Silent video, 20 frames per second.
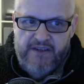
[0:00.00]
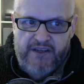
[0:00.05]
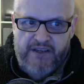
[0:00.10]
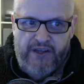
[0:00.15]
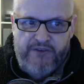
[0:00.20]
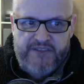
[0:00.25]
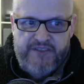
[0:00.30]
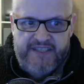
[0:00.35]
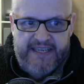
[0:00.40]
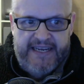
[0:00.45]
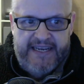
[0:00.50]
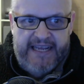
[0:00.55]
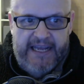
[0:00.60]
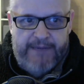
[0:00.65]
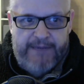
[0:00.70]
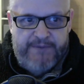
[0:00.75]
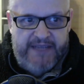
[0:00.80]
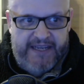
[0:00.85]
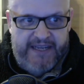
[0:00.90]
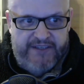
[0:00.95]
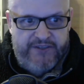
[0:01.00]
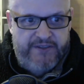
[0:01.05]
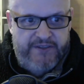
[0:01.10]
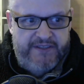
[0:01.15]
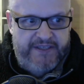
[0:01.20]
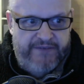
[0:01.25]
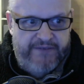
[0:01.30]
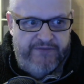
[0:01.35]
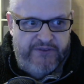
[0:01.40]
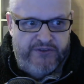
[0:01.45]
loads of the games had
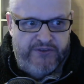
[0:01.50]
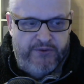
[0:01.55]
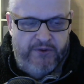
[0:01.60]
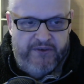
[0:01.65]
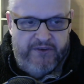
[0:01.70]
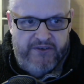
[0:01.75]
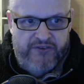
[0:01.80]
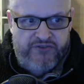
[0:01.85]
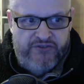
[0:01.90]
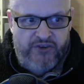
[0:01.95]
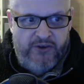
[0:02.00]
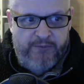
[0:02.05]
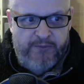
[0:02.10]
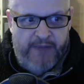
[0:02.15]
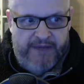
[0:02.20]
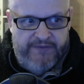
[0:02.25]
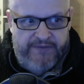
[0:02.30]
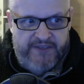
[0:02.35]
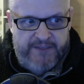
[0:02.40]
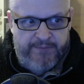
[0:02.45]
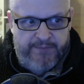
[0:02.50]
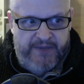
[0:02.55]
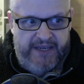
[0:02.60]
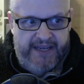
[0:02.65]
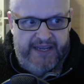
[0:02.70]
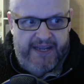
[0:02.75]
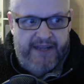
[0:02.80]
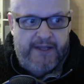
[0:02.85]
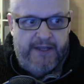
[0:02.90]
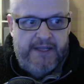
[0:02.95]
different sort of control methods,
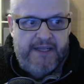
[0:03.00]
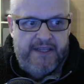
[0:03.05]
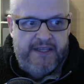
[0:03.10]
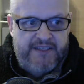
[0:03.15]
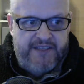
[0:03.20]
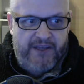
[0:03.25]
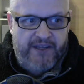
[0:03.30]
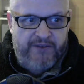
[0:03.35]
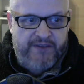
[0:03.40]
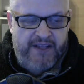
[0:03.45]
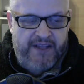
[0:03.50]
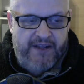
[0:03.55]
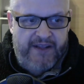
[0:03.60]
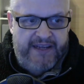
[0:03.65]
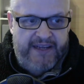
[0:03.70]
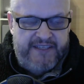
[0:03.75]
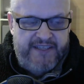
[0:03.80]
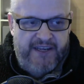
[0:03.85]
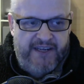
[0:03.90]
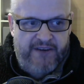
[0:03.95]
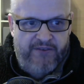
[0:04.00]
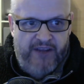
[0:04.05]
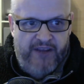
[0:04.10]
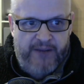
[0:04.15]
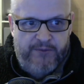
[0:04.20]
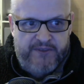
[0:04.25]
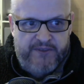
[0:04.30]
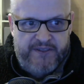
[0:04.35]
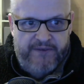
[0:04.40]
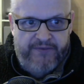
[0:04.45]
but yeah, so
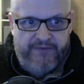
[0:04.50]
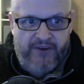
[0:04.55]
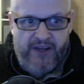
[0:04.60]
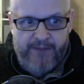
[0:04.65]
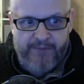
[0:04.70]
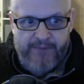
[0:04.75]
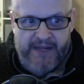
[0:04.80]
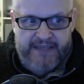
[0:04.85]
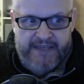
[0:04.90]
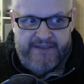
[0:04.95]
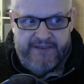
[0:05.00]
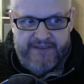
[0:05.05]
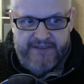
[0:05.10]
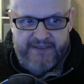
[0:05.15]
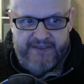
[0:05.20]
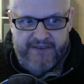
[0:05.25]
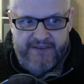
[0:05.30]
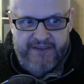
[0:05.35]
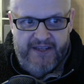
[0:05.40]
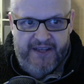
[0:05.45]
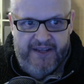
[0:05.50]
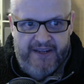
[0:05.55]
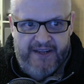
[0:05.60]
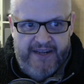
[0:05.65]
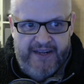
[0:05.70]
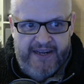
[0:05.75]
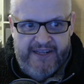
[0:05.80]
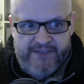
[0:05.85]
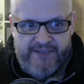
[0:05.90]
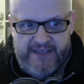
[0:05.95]
accelerate was the fire button to
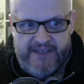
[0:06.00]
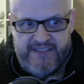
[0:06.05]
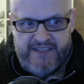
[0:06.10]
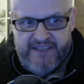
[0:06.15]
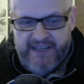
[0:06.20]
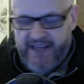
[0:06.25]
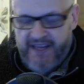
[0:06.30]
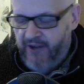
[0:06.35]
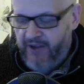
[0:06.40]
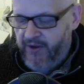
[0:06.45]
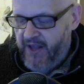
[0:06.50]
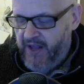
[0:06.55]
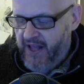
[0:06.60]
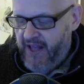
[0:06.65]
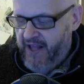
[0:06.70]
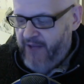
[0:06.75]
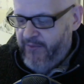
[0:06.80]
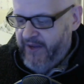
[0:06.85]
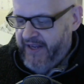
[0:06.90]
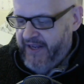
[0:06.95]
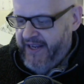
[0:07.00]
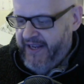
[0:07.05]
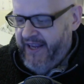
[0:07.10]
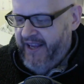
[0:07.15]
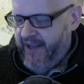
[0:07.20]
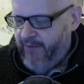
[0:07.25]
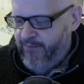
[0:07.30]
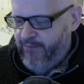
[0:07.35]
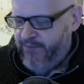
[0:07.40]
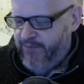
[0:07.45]
get it to actually go. But
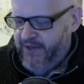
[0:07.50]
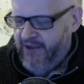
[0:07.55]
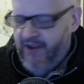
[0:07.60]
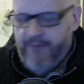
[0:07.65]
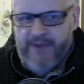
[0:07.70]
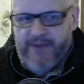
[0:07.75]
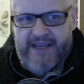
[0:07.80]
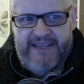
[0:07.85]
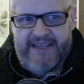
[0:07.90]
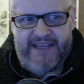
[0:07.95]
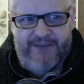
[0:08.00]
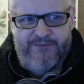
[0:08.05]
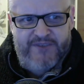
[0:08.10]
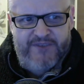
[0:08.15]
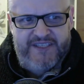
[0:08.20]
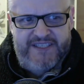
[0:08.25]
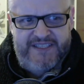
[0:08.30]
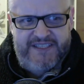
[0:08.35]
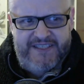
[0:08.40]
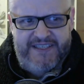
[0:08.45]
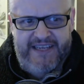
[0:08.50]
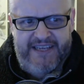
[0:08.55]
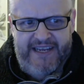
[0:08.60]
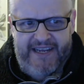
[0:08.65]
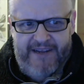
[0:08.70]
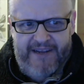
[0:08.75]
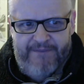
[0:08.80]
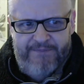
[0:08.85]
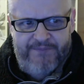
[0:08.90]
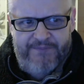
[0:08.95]
yeah, blimey, that was
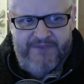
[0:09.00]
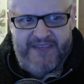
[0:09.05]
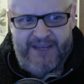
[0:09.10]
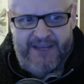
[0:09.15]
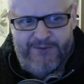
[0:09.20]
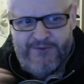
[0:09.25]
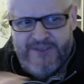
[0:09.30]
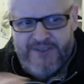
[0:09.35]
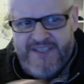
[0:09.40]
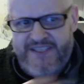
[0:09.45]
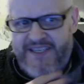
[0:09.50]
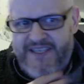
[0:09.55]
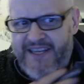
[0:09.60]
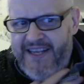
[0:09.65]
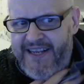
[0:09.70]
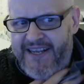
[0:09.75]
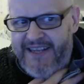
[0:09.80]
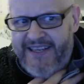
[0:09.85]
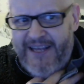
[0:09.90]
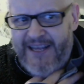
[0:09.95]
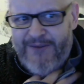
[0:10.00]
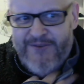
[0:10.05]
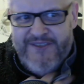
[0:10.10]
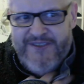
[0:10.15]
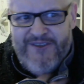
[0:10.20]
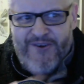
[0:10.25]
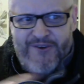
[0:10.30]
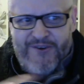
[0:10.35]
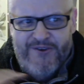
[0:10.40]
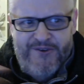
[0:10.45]

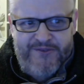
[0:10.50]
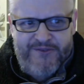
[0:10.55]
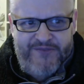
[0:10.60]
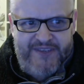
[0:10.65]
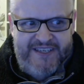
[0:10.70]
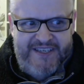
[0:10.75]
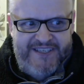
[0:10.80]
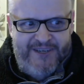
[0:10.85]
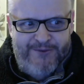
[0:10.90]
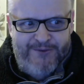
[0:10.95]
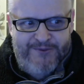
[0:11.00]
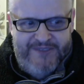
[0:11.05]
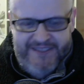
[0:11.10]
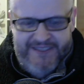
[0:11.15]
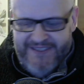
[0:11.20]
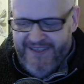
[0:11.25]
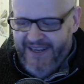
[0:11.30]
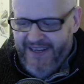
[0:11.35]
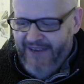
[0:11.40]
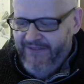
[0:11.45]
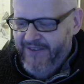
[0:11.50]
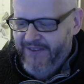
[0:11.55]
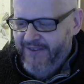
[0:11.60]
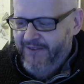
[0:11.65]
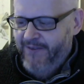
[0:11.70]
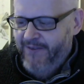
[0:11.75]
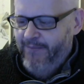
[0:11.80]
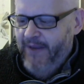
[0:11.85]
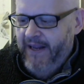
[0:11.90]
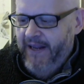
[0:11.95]
not good for the shoulders, I have
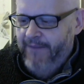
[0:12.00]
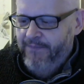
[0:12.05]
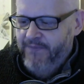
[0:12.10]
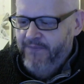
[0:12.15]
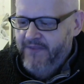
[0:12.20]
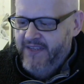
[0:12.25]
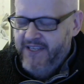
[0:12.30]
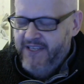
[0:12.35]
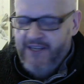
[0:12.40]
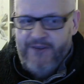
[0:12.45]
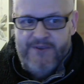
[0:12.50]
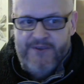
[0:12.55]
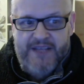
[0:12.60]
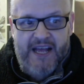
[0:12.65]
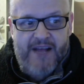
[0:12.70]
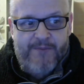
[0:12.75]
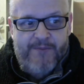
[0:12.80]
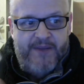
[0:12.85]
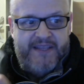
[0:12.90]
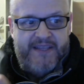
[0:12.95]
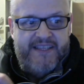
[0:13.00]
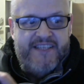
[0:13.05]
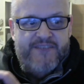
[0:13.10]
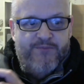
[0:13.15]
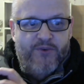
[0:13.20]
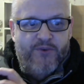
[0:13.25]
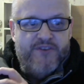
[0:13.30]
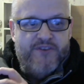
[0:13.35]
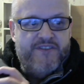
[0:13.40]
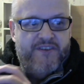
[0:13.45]
to admit. And so, but
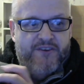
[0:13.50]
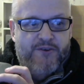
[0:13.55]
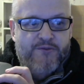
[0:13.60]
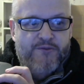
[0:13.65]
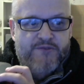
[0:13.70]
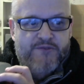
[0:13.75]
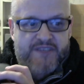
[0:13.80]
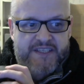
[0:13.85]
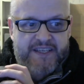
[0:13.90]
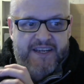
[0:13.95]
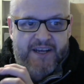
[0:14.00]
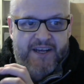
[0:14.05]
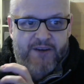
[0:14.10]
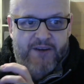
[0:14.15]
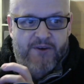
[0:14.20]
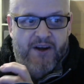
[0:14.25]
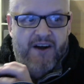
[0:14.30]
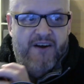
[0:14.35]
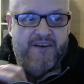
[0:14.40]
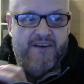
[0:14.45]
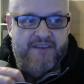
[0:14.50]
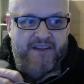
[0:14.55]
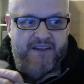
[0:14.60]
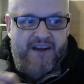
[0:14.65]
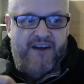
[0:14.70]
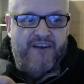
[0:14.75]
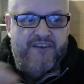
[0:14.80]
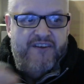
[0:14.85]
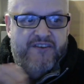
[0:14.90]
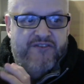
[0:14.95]
this was, of course,
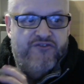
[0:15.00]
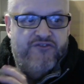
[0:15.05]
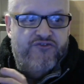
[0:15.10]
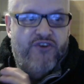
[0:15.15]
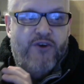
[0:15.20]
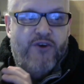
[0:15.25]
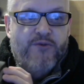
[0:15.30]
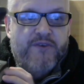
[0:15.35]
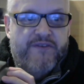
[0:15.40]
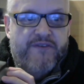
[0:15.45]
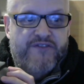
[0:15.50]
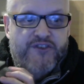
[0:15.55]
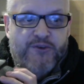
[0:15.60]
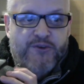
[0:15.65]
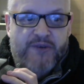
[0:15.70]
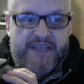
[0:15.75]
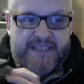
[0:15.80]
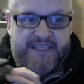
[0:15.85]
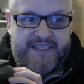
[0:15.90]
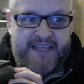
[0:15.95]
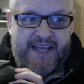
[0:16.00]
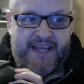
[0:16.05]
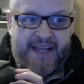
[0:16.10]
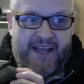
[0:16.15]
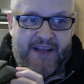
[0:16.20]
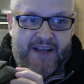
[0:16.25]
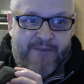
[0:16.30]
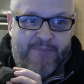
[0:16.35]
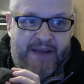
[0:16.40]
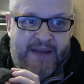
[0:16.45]
our control of choice
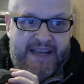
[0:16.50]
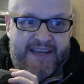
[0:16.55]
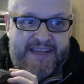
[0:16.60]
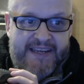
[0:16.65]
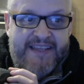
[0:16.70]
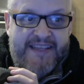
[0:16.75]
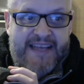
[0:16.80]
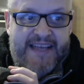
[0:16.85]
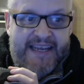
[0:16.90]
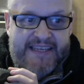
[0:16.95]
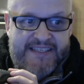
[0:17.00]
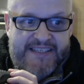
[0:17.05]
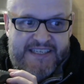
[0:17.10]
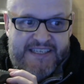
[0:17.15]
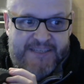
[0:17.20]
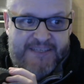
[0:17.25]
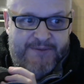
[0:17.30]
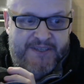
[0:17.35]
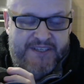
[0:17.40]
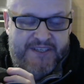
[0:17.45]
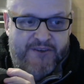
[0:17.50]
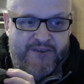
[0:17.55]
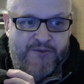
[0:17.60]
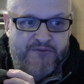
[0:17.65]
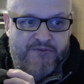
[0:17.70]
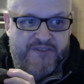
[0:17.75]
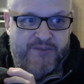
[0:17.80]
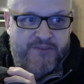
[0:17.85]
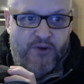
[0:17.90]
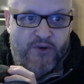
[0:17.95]
back in the 80s, which of
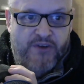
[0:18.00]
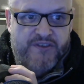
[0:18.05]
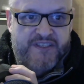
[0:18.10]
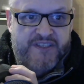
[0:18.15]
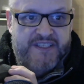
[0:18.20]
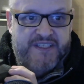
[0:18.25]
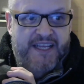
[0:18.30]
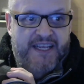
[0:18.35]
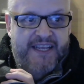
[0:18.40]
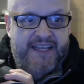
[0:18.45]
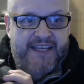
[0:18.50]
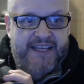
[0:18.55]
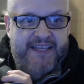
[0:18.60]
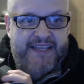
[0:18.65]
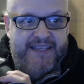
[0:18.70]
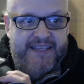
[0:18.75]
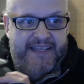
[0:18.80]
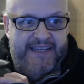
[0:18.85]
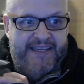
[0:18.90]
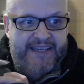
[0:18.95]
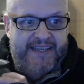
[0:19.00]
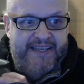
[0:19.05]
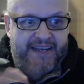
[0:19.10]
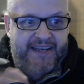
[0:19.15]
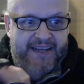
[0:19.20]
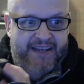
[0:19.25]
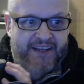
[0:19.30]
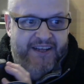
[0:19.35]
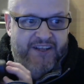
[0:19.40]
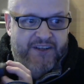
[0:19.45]
course was the
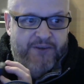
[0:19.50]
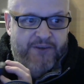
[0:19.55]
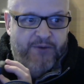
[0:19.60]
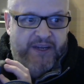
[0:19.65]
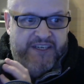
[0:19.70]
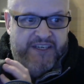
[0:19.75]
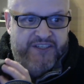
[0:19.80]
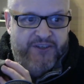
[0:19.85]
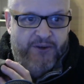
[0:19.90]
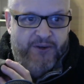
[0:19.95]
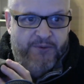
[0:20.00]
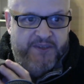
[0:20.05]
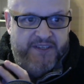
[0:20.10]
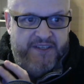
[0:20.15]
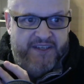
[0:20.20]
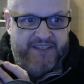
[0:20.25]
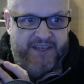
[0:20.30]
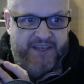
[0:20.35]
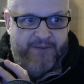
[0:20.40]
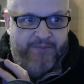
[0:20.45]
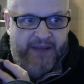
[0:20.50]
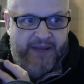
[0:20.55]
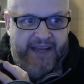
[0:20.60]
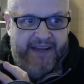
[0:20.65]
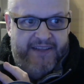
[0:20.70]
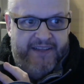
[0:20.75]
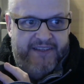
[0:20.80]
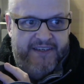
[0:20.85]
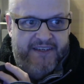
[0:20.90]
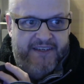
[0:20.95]
quick shot, which I said
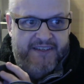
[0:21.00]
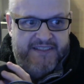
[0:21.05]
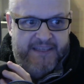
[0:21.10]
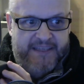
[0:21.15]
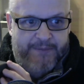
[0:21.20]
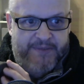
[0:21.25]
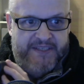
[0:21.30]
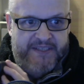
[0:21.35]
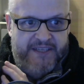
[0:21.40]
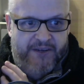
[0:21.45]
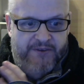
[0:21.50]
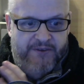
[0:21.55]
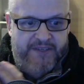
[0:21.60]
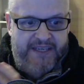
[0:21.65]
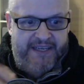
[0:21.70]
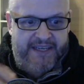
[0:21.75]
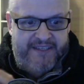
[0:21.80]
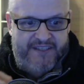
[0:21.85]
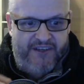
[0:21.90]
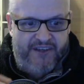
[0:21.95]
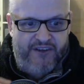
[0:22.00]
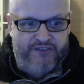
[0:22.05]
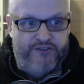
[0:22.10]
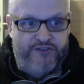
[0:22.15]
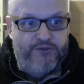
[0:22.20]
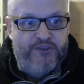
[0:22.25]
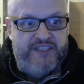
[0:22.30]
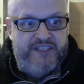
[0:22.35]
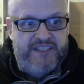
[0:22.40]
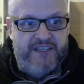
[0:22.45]
about in the last episode. Yes, our
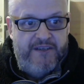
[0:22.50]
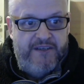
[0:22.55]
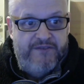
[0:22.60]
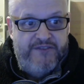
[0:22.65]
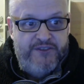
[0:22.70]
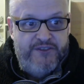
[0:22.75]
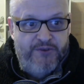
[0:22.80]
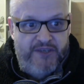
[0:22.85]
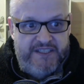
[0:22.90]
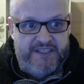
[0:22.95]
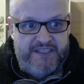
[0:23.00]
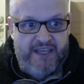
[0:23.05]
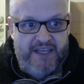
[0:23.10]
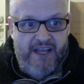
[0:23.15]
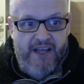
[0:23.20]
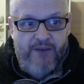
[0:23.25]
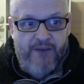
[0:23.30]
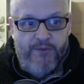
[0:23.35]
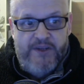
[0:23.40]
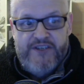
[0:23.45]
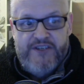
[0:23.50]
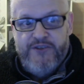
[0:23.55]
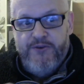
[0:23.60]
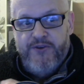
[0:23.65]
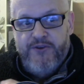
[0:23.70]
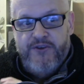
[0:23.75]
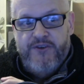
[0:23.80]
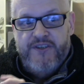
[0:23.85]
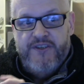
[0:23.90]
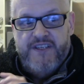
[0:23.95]
joystick of choice, which
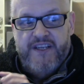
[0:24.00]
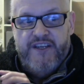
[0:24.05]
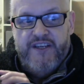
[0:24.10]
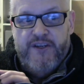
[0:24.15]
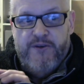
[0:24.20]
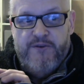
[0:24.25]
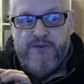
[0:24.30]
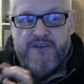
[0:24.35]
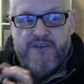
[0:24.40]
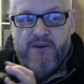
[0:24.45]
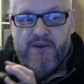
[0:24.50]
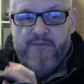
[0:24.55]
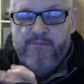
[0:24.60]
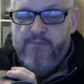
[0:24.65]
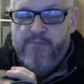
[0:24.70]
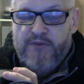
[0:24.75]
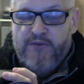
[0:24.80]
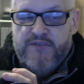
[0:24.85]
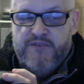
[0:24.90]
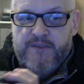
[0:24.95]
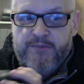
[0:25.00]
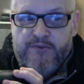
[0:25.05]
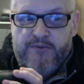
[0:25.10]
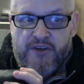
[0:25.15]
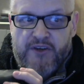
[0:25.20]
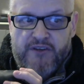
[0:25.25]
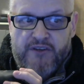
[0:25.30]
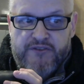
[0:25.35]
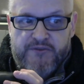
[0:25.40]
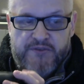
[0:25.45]
you could use on
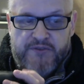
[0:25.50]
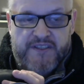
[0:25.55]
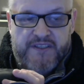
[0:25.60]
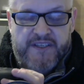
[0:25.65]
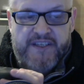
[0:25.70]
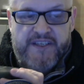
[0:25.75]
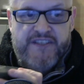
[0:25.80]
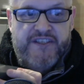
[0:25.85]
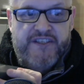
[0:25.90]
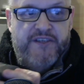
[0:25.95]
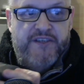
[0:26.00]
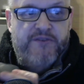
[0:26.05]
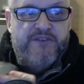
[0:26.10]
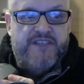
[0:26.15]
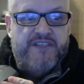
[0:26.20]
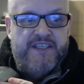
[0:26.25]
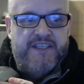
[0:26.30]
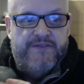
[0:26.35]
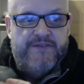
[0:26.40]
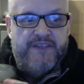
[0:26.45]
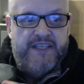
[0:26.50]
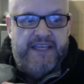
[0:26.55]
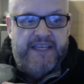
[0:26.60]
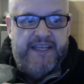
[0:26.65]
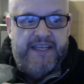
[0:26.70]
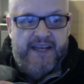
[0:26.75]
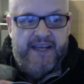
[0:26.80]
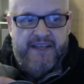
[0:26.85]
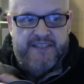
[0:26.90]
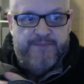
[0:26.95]
multiple consoles, because I used to use this for
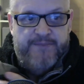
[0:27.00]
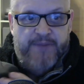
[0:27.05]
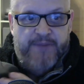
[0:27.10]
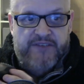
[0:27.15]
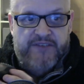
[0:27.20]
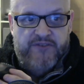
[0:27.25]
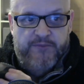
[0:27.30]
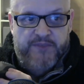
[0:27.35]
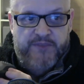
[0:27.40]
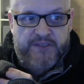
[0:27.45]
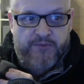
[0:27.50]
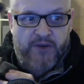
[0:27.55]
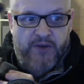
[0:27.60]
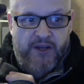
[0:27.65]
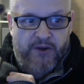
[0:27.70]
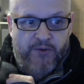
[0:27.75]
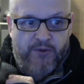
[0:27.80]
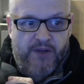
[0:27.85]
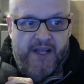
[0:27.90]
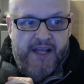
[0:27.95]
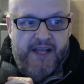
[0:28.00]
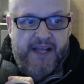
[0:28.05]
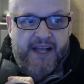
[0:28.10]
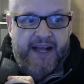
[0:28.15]
the Spectrum as well.